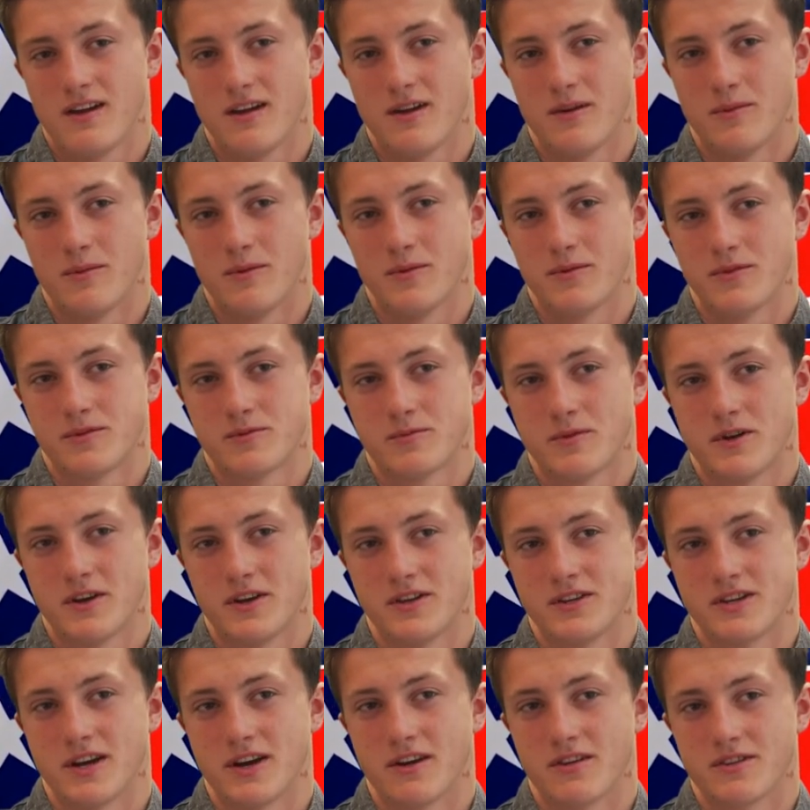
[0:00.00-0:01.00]
um, it was
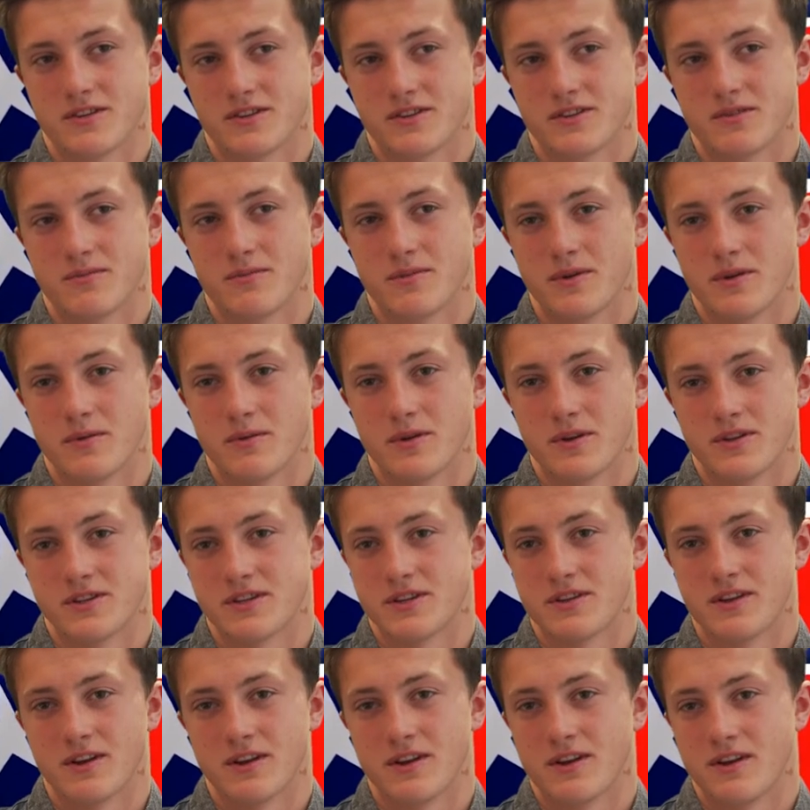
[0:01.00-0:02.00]
pretty challenging, but once
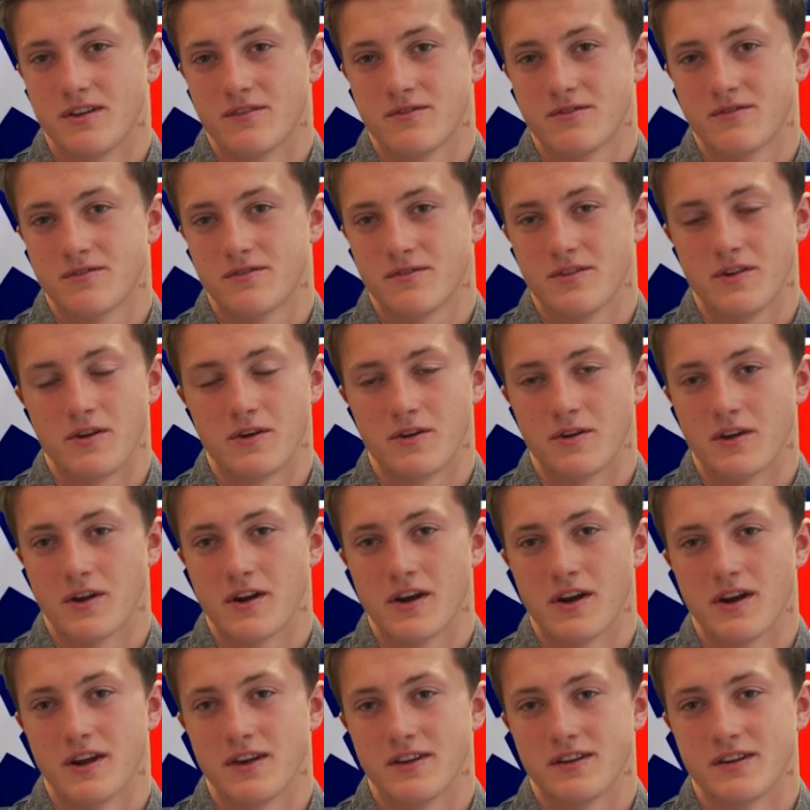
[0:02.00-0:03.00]
I've done it, I've not
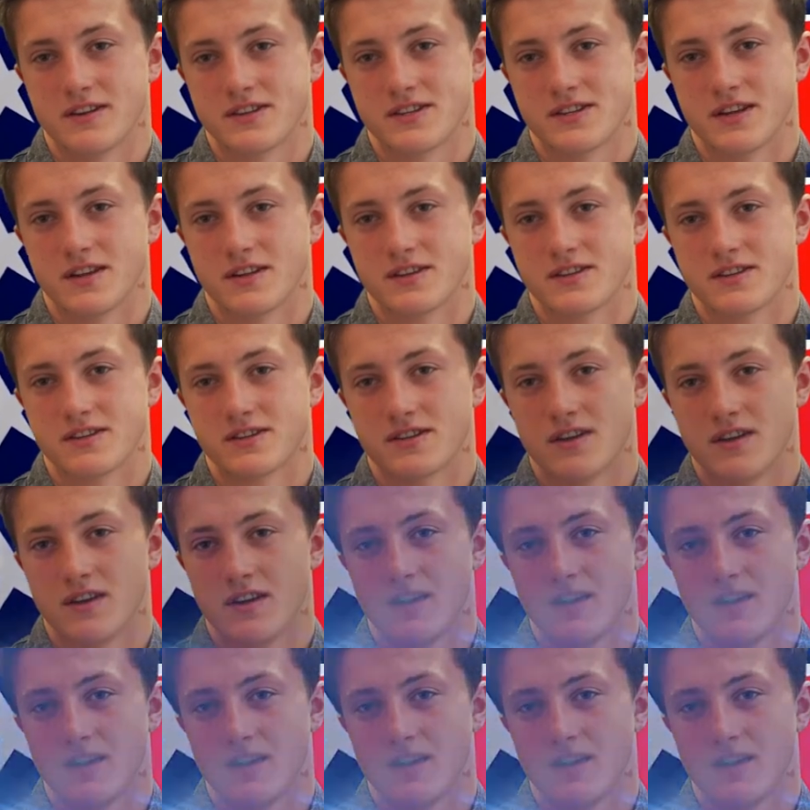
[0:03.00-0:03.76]
regretted it since.